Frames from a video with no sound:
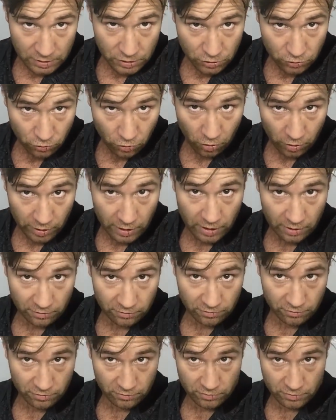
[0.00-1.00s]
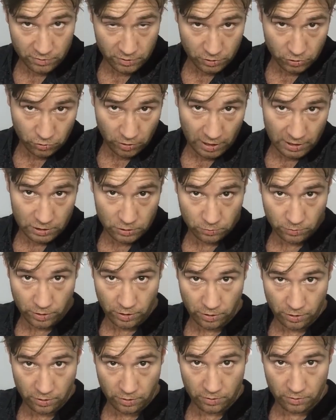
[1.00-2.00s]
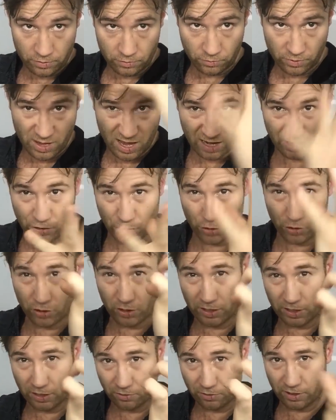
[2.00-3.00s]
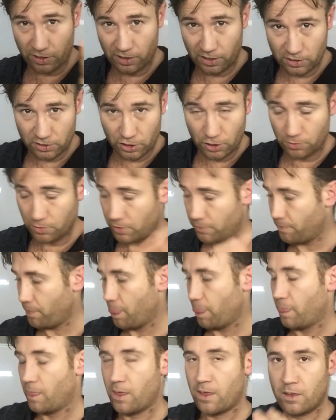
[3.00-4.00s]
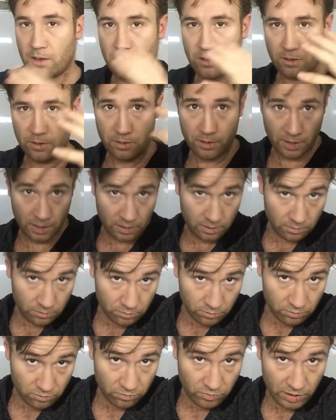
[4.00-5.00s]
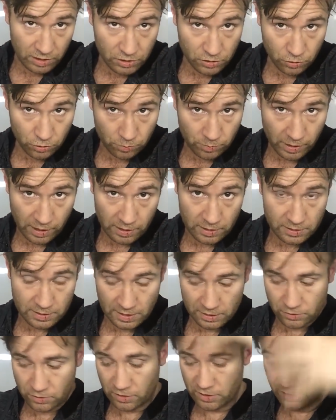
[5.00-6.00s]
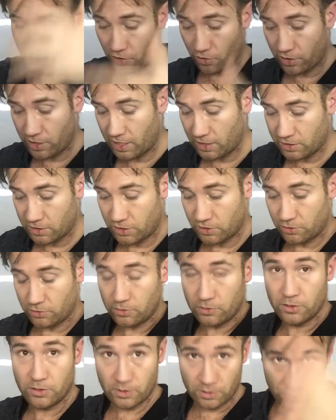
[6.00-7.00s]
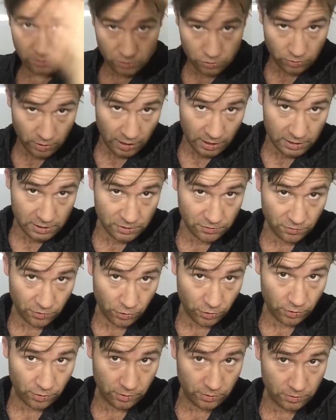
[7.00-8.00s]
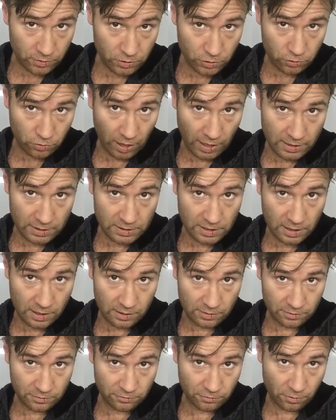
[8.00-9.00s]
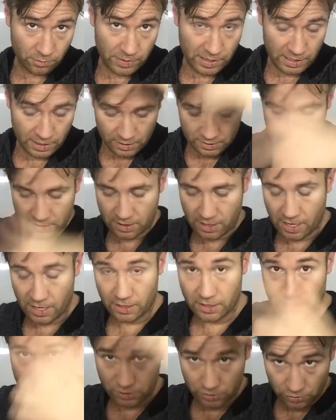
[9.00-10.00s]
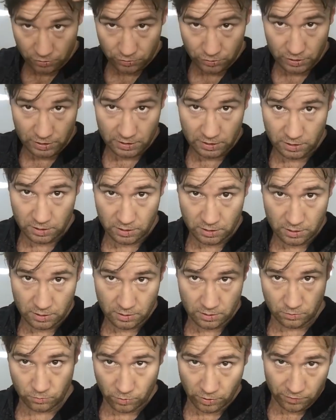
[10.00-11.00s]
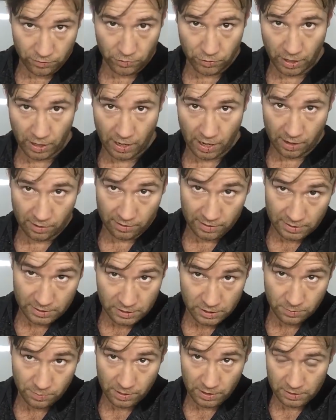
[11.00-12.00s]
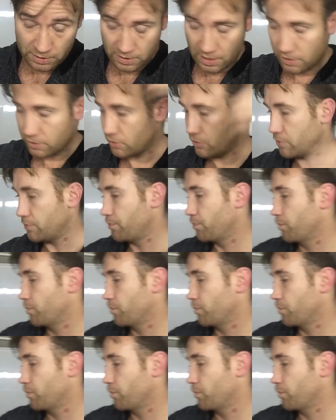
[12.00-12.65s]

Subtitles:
strong enough to trace with without curling or anything stupid, then this could be the stencil and you don't need to transfer the tracer from here to there. You can just use this, whatever you cut out of this, to be the stencil.